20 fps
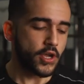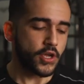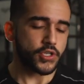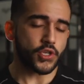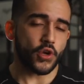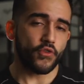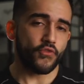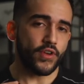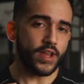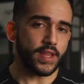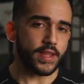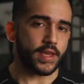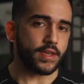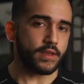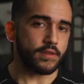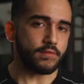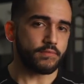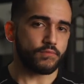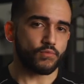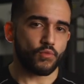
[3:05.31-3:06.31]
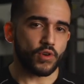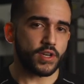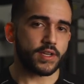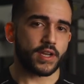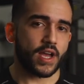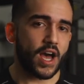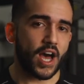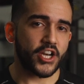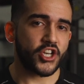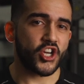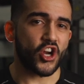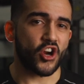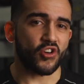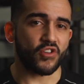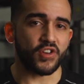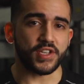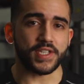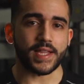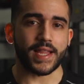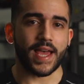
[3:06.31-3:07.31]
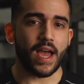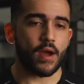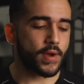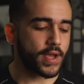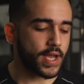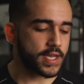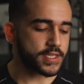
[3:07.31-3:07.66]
So really, what cardio is allowing